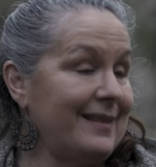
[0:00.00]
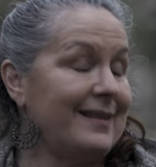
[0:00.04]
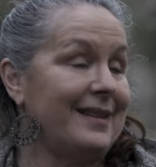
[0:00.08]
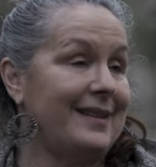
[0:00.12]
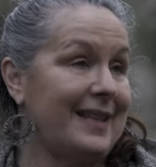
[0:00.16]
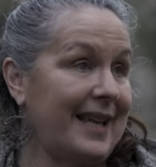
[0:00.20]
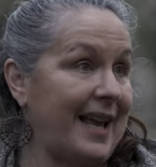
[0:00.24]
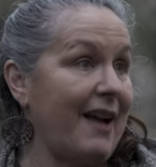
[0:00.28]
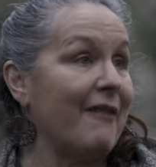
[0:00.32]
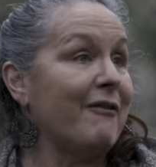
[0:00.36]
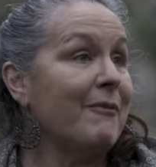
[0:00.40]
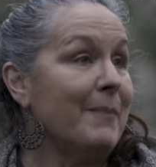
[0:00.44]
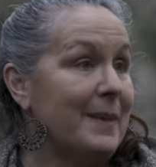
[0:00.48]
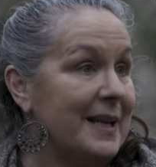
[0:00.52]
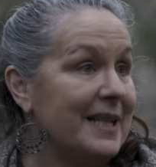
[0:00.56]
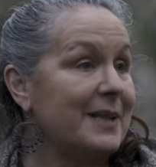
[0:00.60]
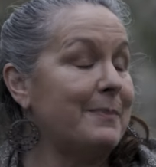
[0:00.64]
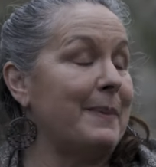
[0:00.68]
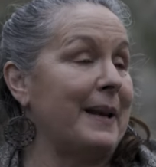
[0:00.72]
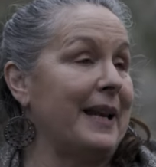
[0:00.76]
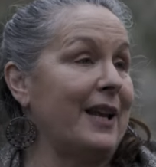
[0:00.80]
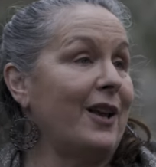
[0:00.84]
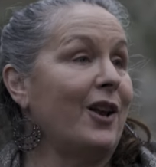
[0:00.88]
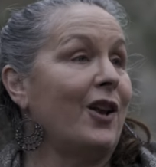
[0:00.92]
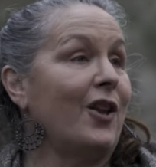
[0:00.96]
the government is
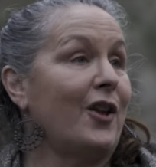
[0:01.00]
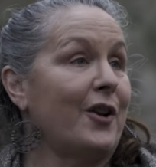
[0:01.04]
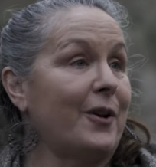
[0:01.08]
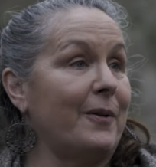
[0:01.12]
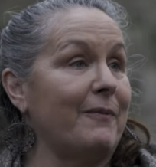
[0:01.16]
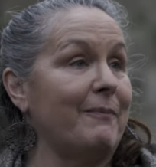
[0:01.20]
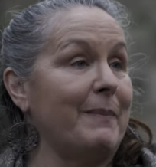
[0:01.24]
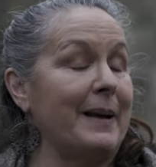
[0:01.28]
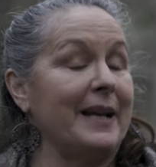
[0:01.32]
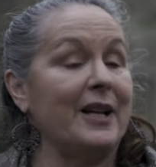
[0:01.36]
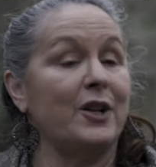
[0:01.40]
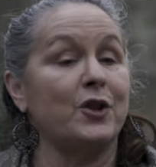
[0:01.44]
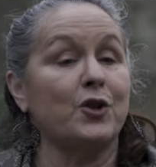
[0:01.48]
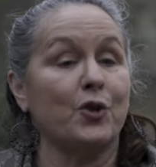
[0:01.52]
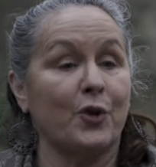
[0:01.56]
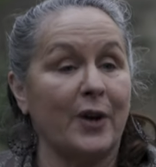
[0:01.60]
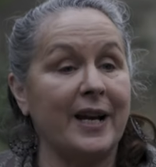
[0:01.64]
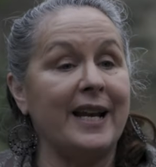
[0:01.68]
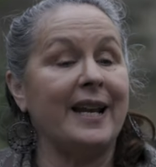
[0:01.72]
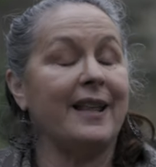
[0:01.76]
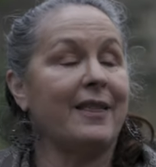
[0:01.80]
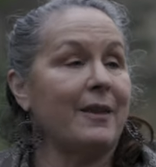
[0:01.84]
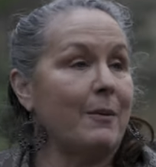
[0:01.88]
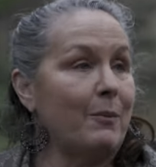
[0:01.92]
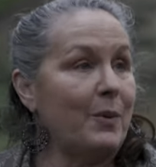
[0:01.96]
spending a lot of money
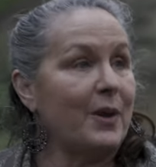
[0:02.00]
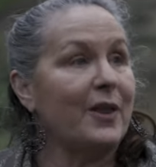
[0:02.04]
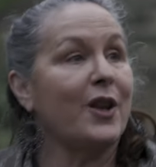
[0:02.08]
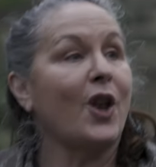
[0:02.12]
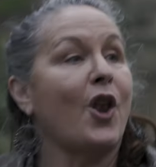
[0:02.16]
treating them with